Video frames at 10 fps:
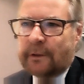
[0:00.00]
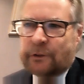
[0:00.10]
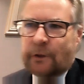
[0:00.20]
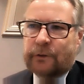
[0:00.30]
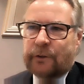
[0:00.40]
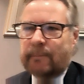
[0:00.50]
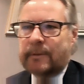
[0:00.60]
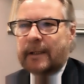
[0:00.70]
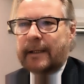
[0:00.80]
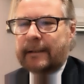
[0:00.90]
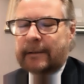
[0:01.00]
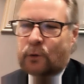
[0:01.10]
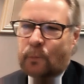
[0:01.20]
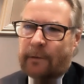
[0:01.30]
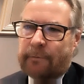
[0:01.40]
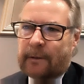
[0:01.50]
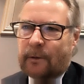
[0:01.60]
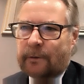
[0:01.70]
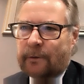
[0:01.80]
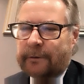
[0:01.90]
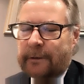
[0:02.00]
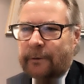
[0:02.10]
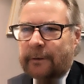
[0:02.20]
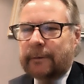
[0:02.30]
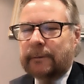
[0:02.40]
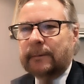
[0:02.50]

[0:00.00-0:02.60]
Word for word: you saw to them today at 12 o'clock on the dot?